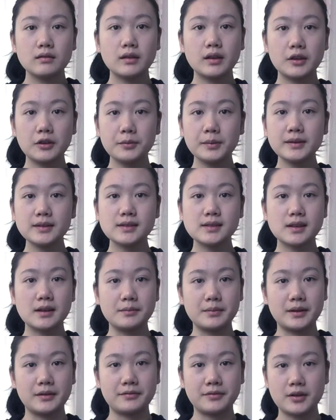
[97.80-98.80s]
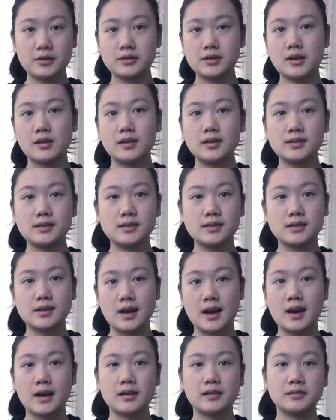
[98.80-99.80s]
Qubits can be photons,
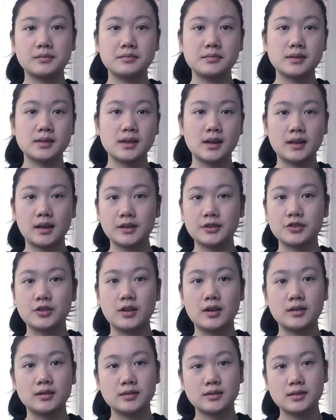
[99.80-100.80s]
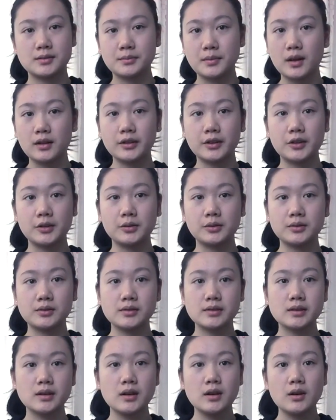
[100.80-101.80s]
atoms, electrons,
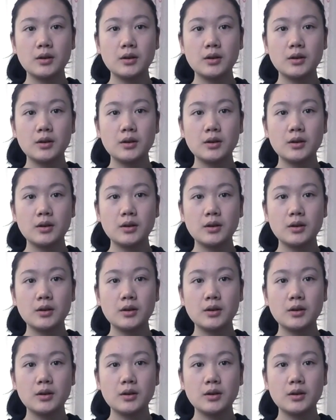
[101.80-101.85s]
molecules,